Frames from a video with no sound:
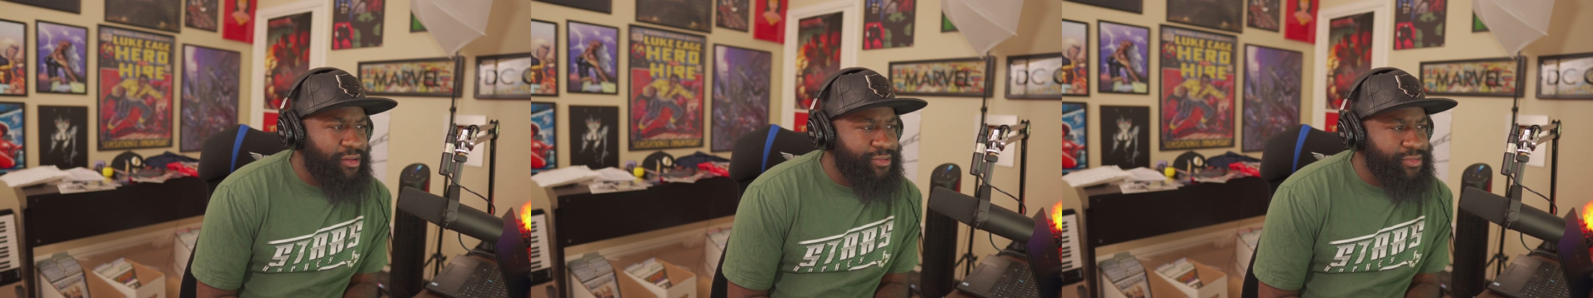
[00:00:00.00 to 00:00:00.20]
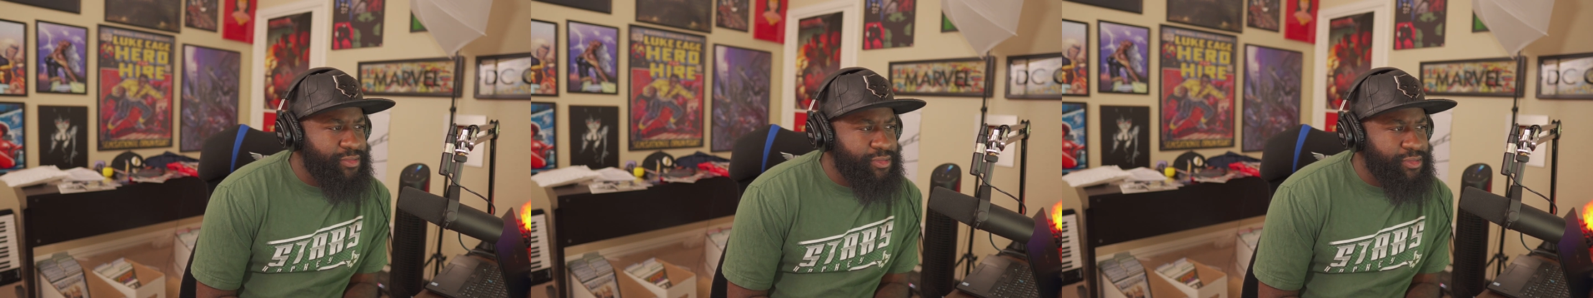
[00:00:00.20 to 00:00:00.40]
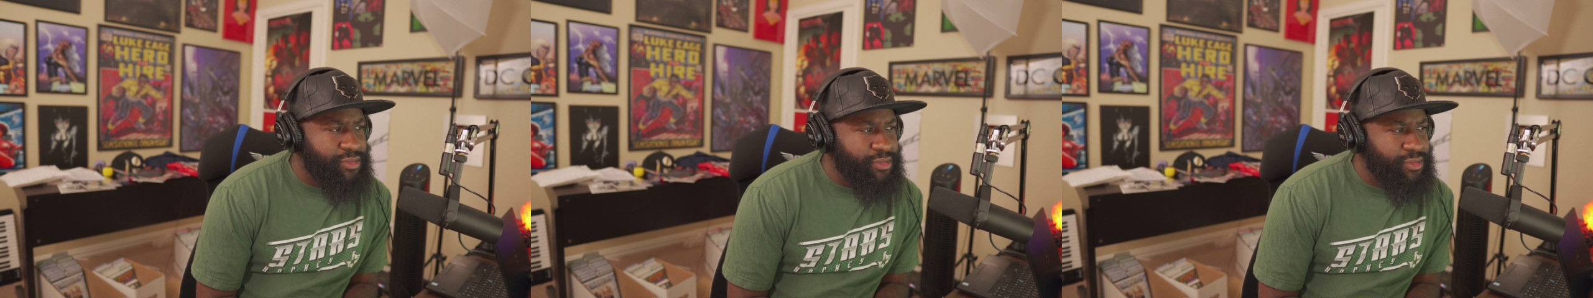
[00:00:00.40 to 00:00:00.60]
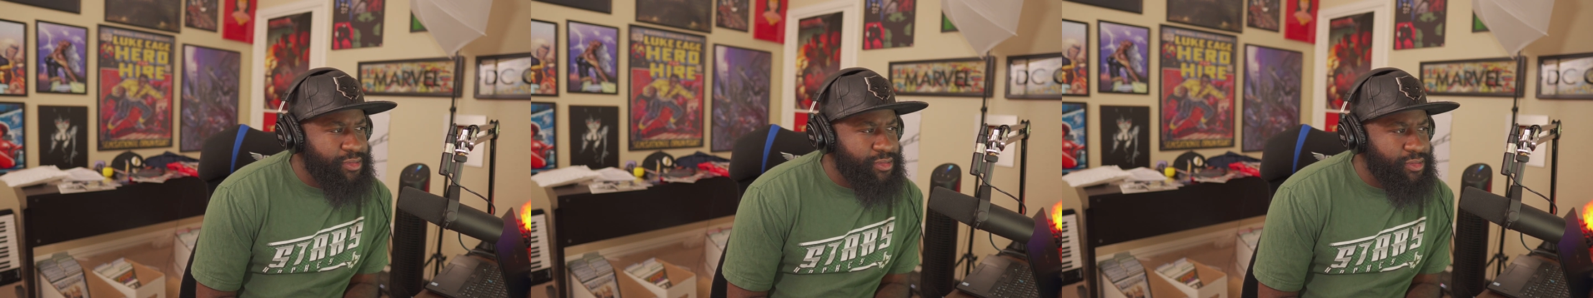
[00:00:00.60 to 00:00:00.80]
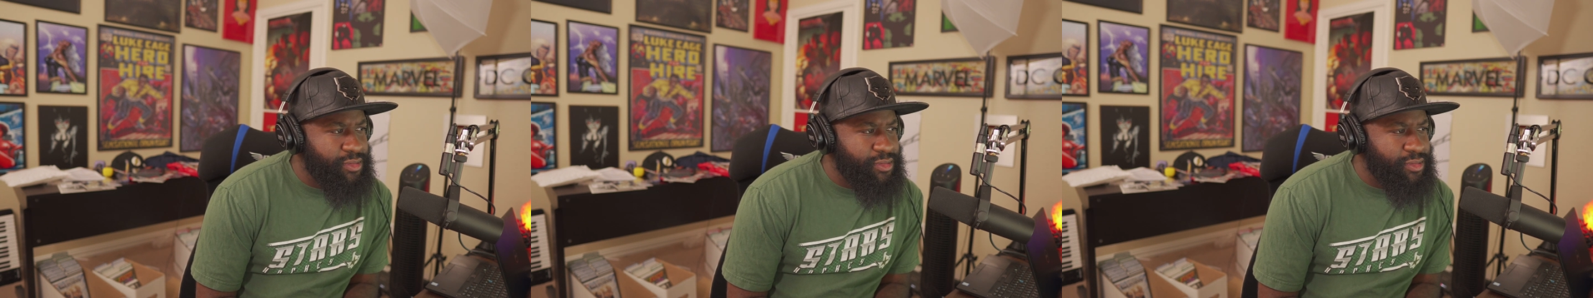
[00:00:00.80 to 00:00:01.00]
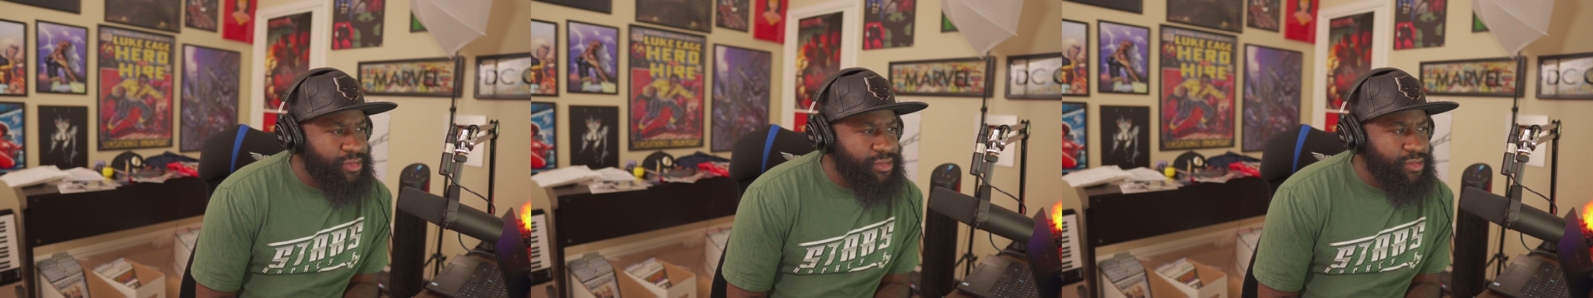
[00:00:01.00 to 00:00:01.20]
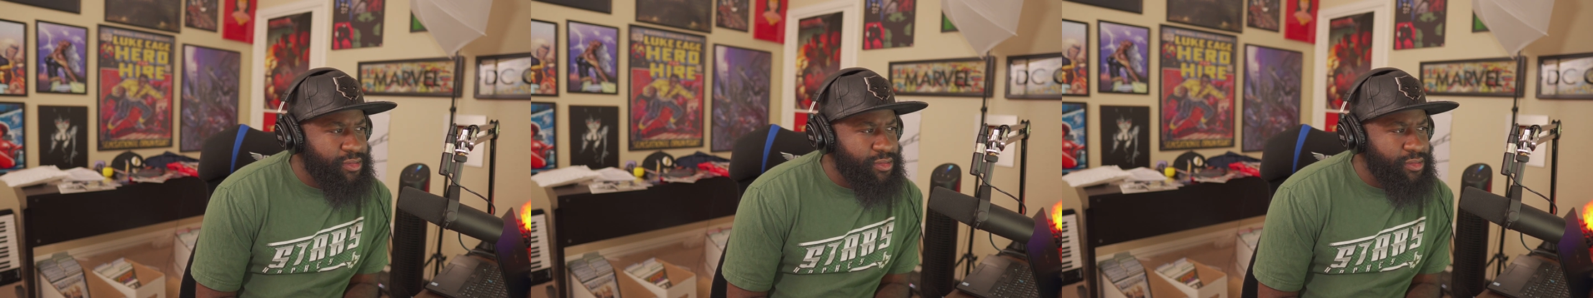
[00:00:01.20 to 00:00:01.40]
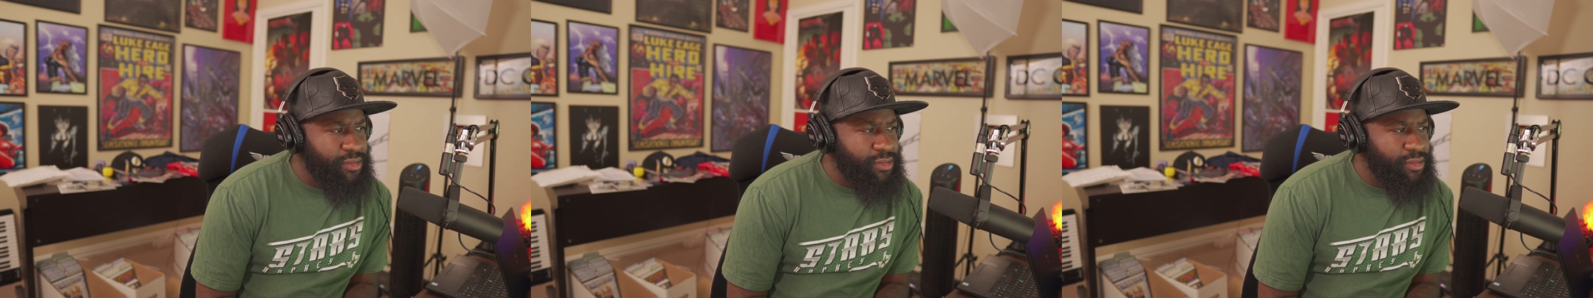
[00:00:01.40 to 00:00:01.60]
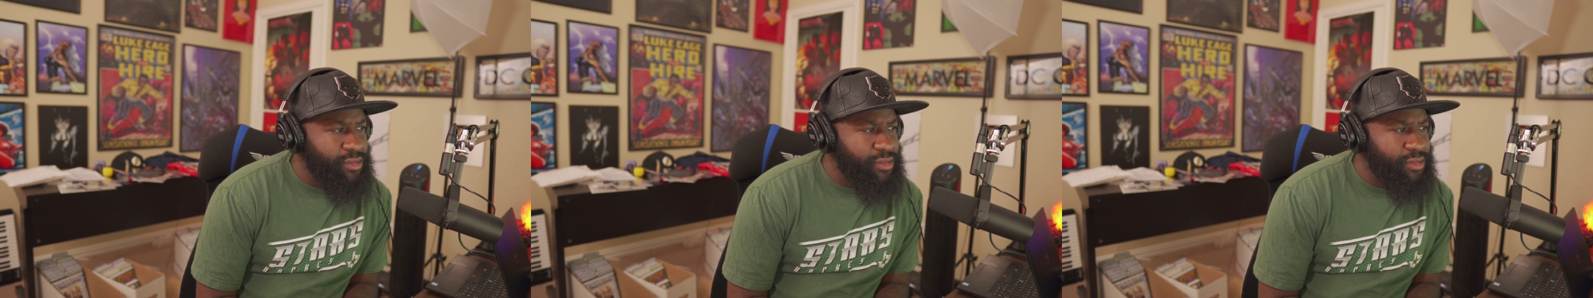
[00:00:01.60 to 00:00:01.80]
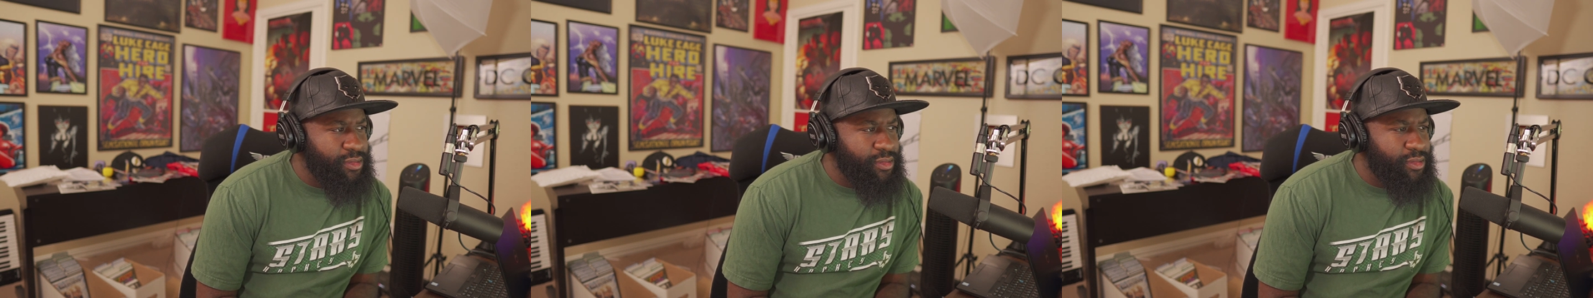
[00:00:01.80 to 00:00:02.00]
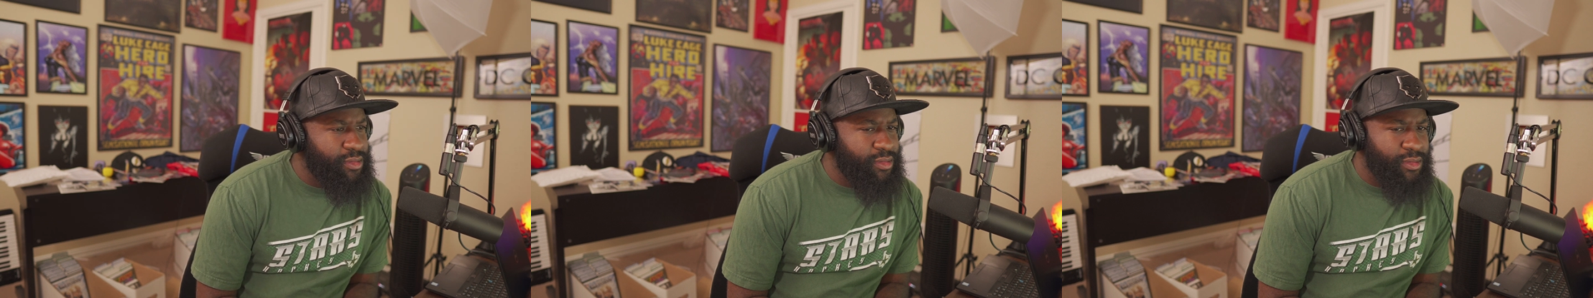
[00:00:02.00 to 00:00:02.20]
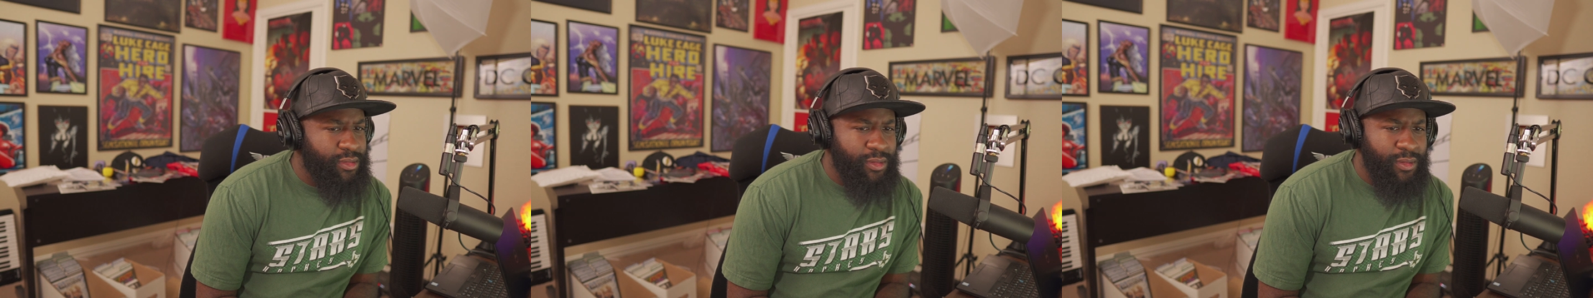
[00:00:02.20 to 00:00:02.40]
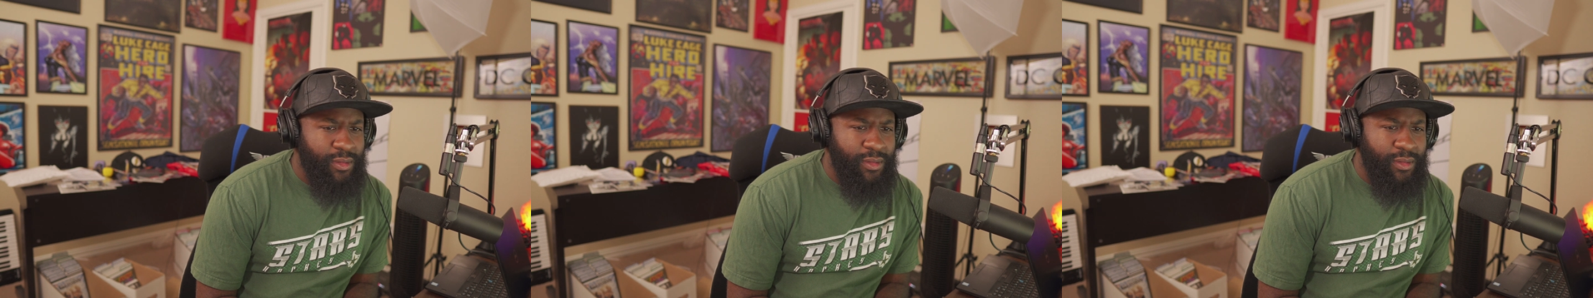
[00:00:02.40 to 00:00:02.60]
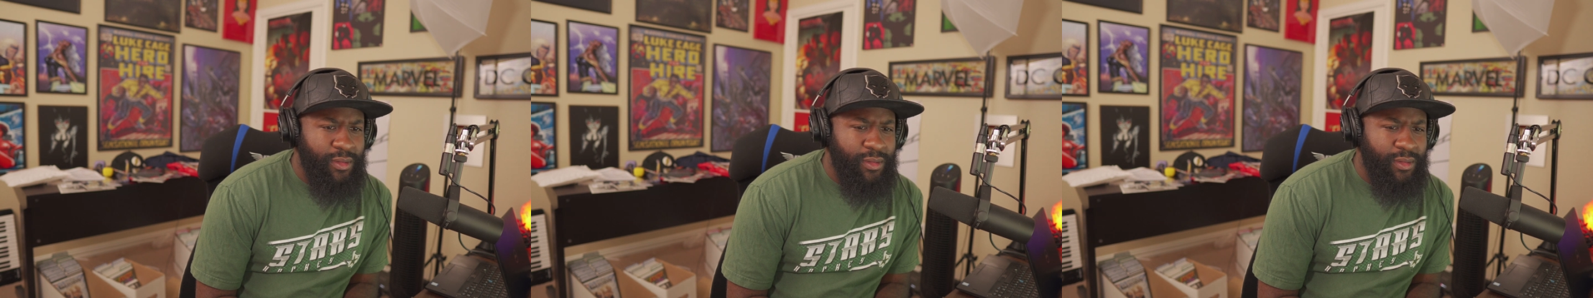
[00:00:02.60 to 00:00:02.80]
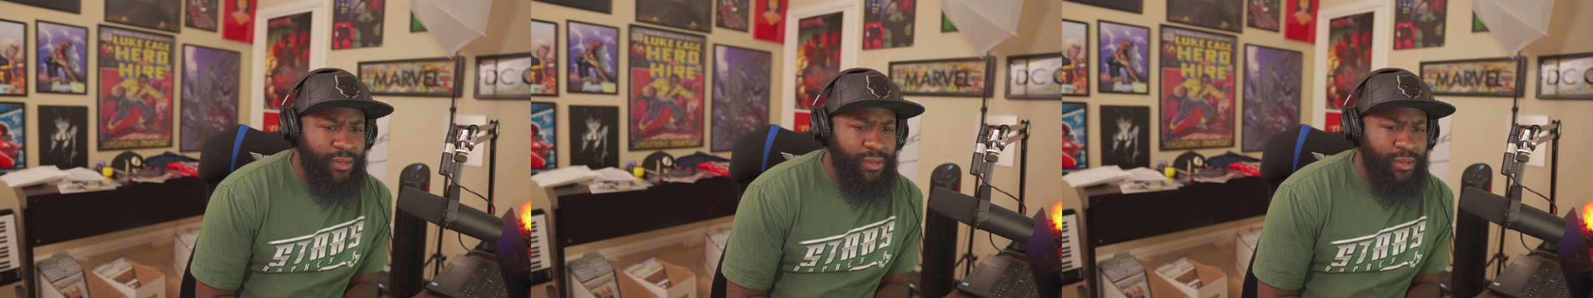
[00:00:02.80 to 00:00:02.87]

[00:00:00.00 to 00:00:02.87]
[no speech]